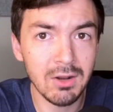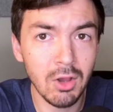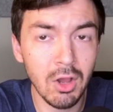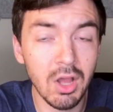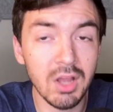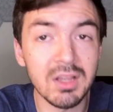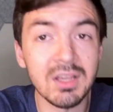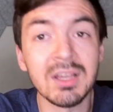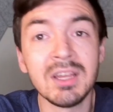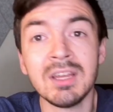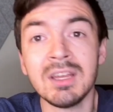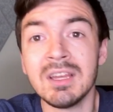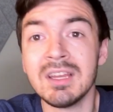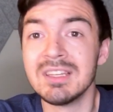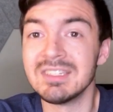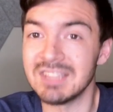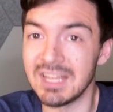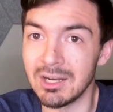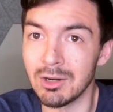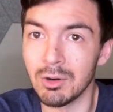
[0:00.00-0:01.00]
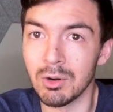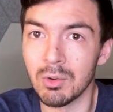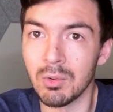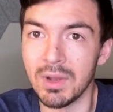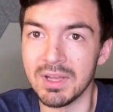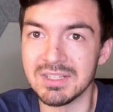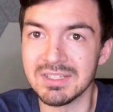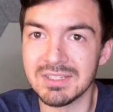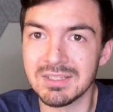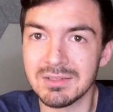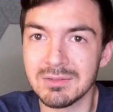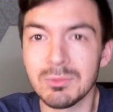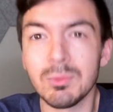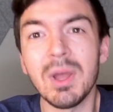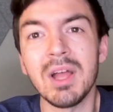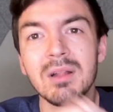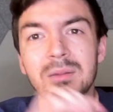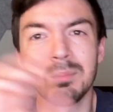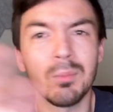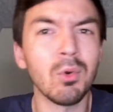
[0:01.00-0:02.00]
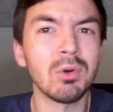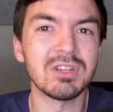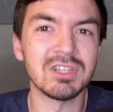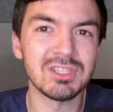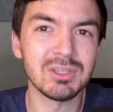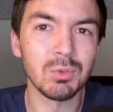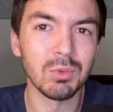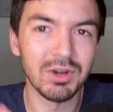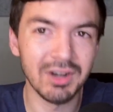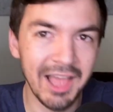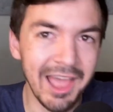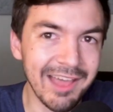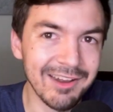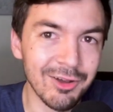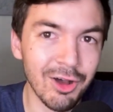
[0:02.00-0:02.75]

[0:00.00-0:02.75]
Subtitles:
hoc data requests. Well, more just the word ad